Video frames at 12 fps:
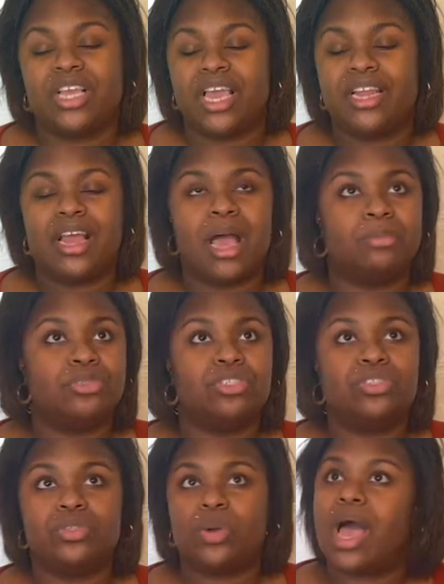And I'm
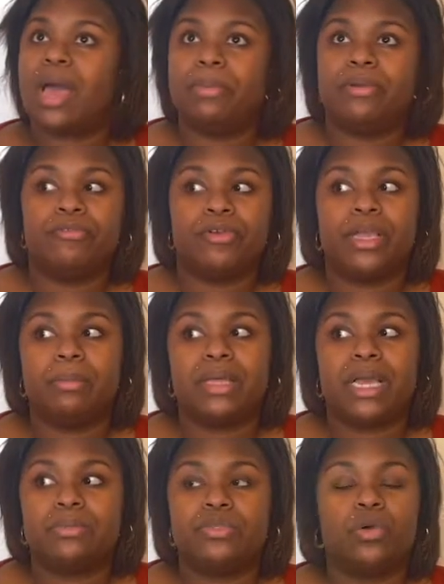just so happy for him.
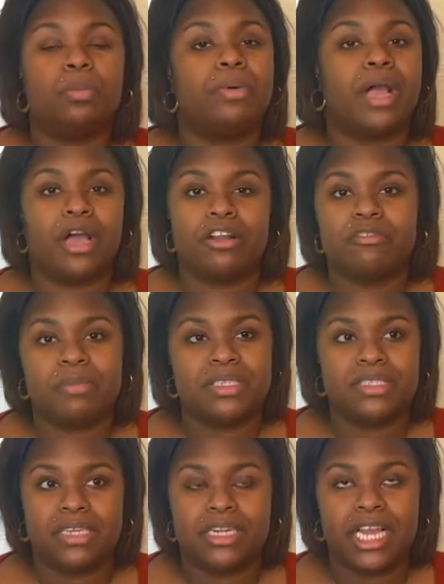Like, I'm so proud of my
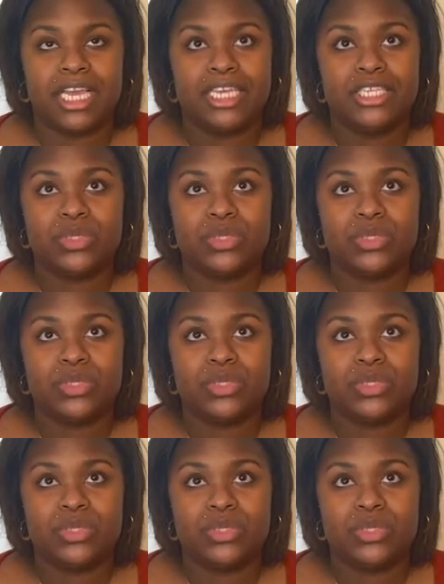son. He's